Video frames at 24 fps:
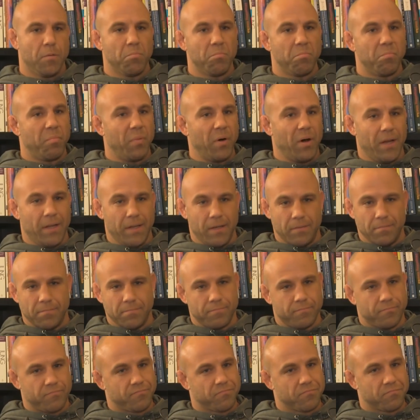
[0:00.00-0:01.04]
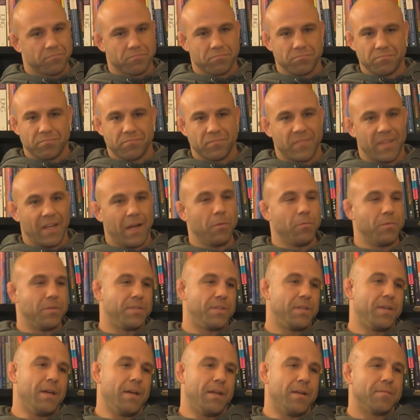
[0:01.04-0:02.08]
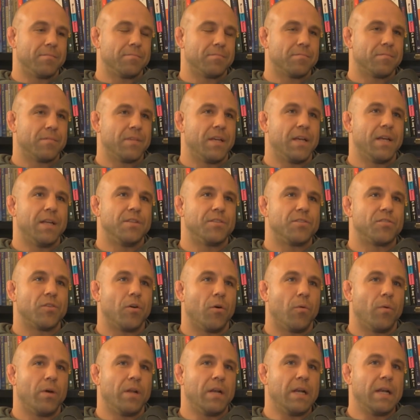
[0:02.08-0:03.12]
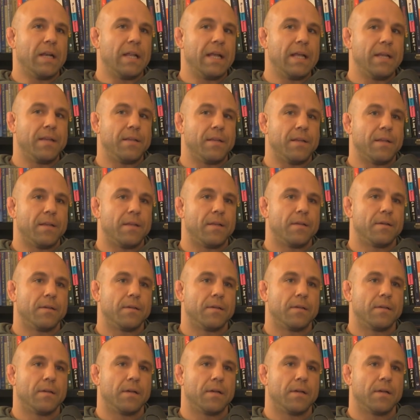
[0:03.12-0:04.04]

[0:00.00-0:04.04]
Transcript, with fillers: But that was it. And so when it ended,